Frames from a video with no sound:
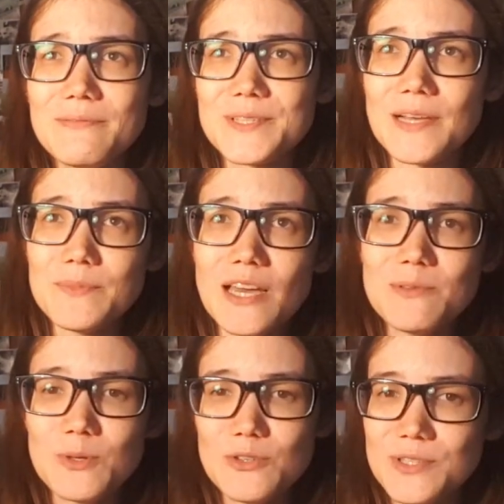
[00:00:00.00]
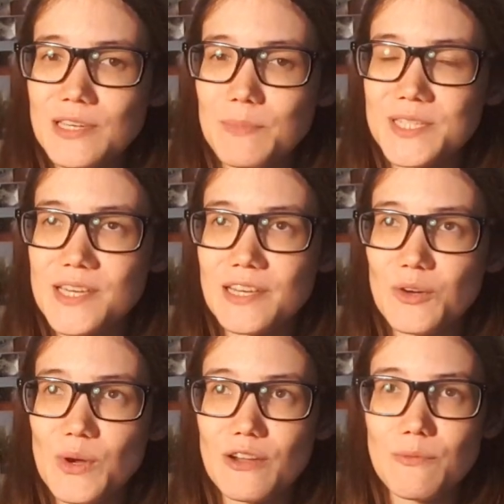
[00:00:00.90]
sometimes when using a particular
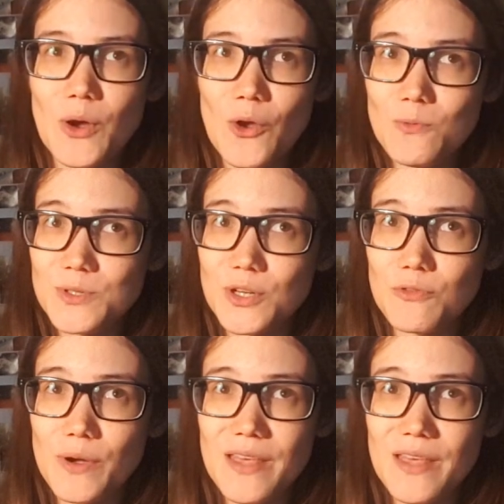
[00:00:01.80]
work from home software,